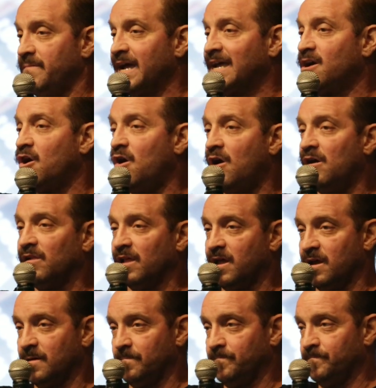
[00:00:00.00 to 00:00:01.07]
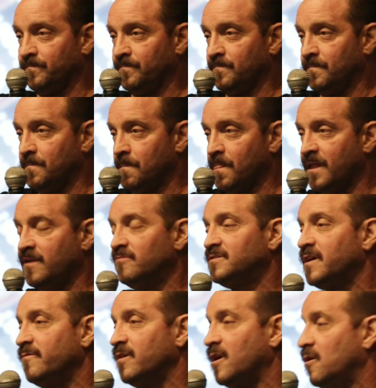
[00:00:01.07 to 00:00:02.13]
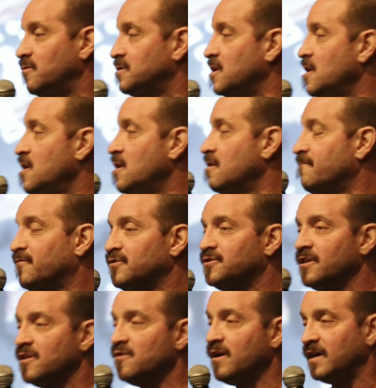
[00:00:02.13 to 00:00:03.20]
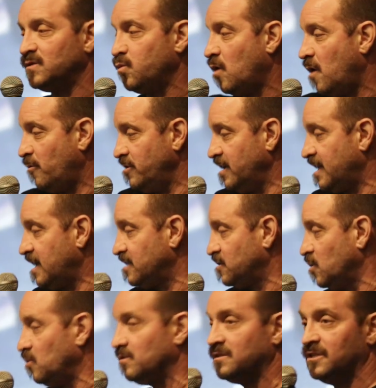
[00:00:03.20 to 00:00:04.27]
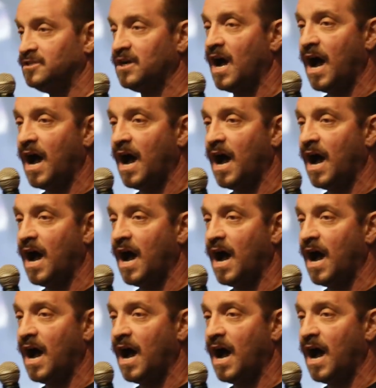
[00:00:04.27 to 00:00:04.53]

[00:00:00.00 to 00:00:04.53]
the visual arts and use the work that we've made and are still